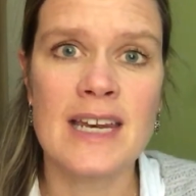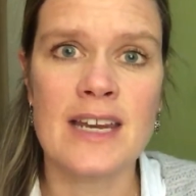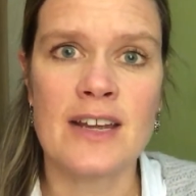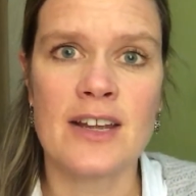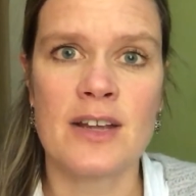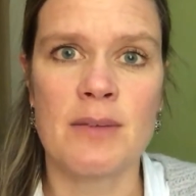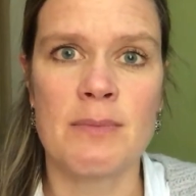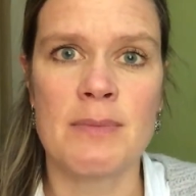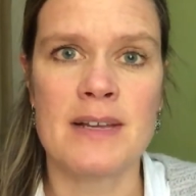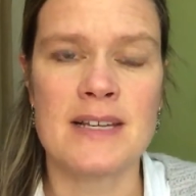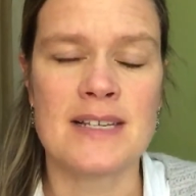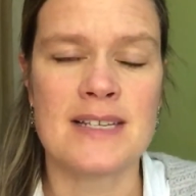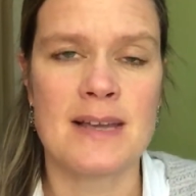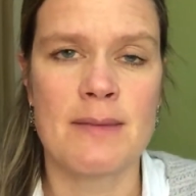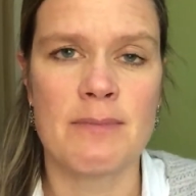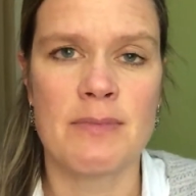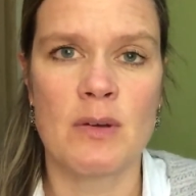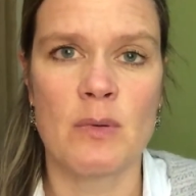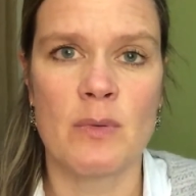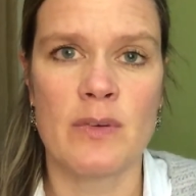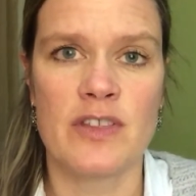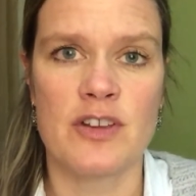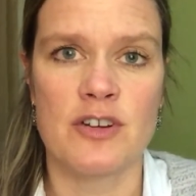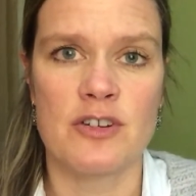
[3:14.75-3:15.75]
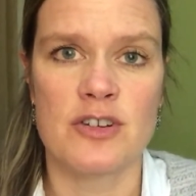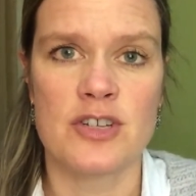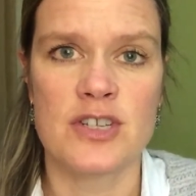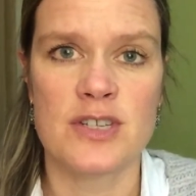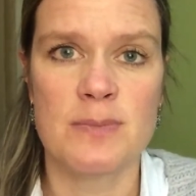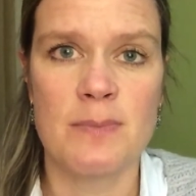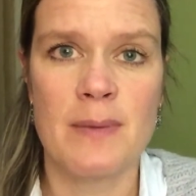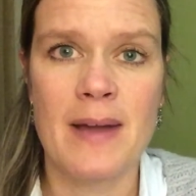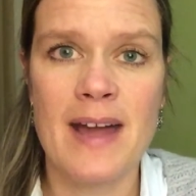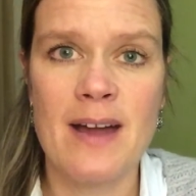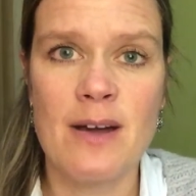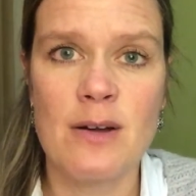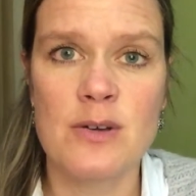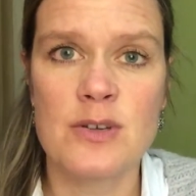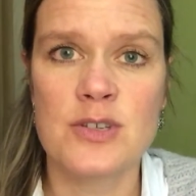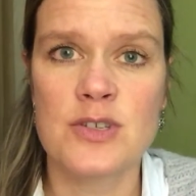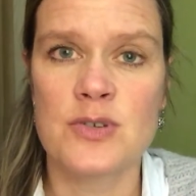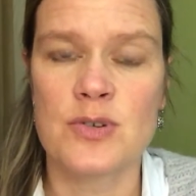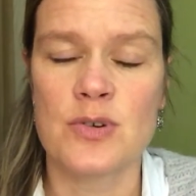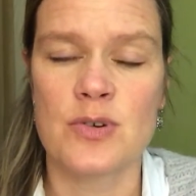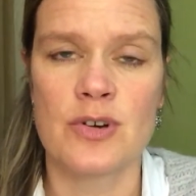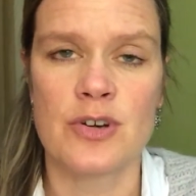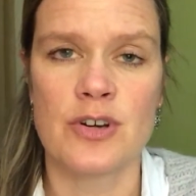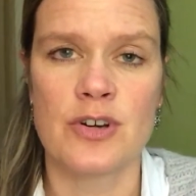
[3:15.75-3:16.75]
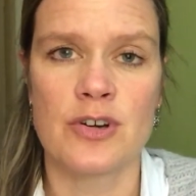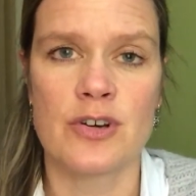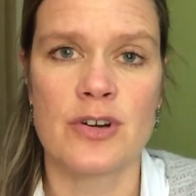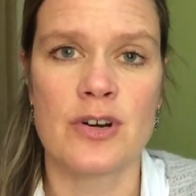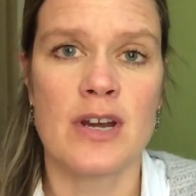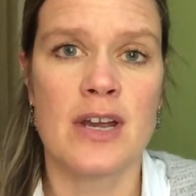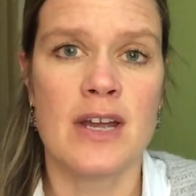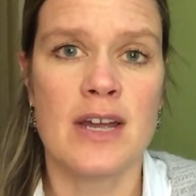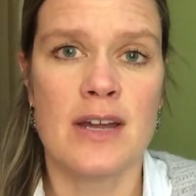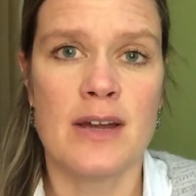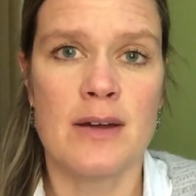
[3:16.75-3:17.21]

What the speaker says: It could be something with your spouse or your